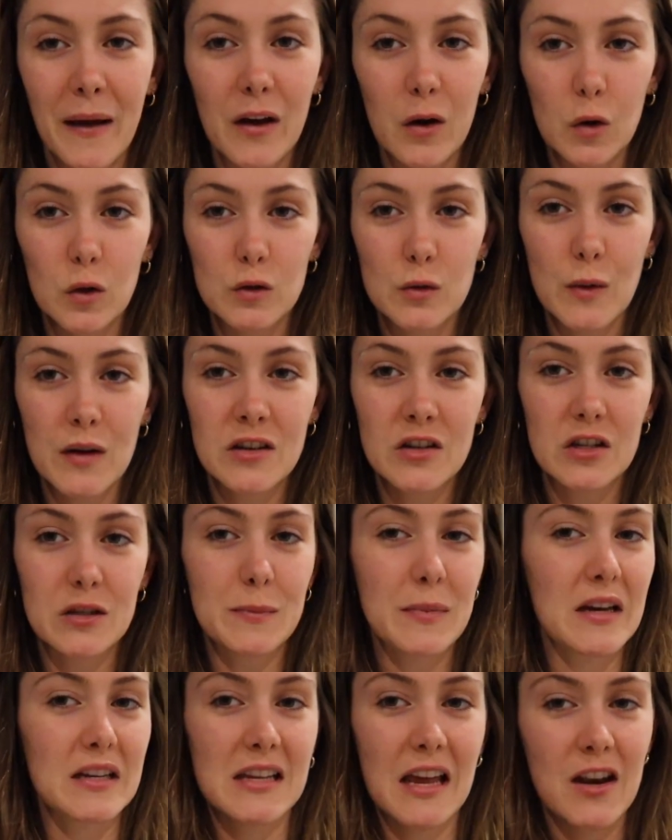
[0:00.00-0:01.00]
my old one
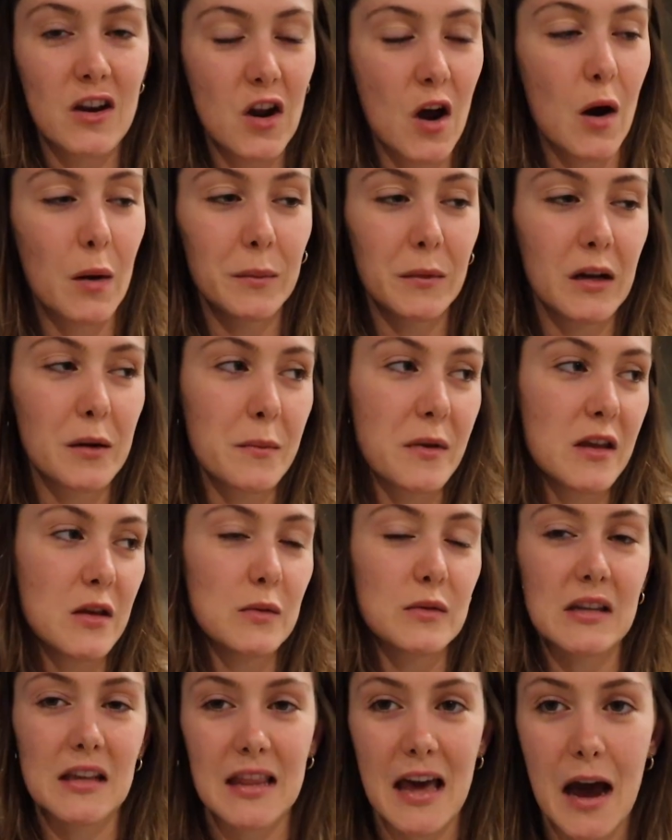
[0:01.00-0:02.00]
just because I know I'm gonna be
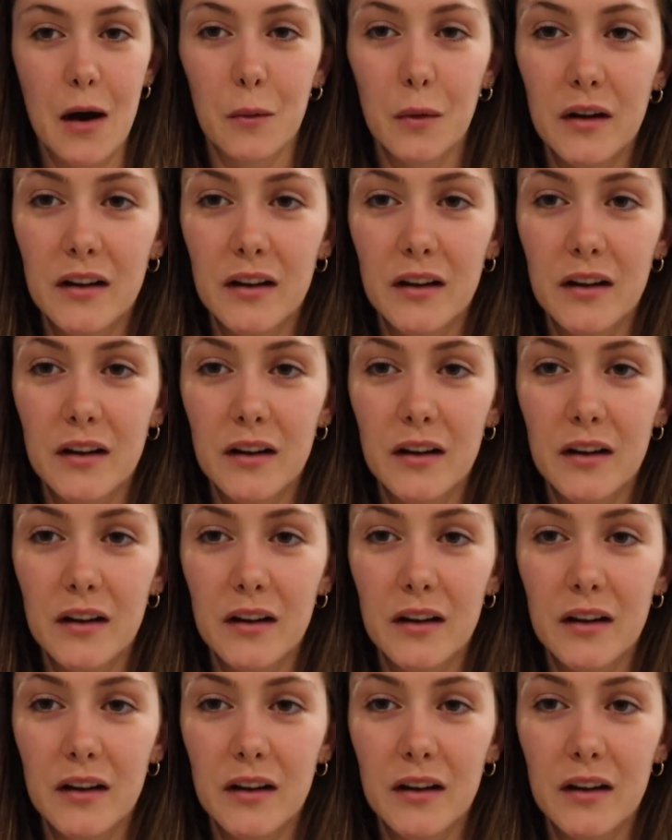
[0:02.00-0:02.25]
using that